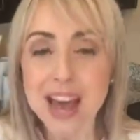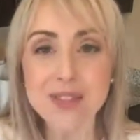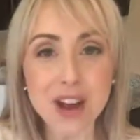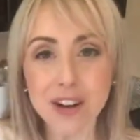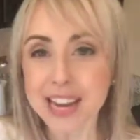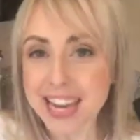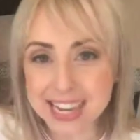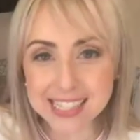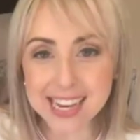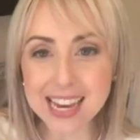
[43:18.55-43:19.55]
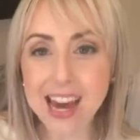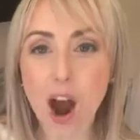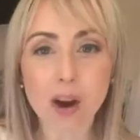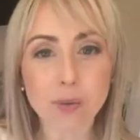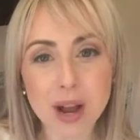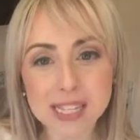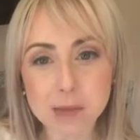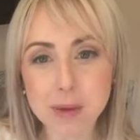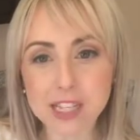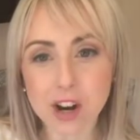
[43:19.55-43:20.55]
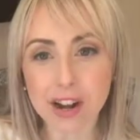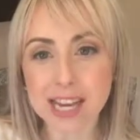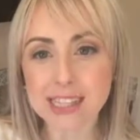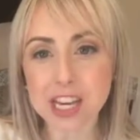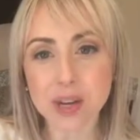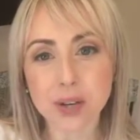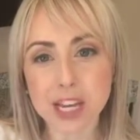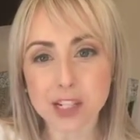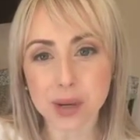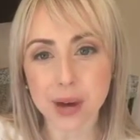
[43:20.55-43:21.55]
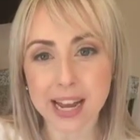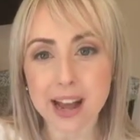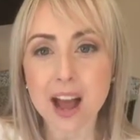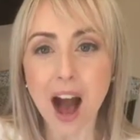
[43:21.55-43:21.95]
They're easy. Our recipes are easy. You can do it.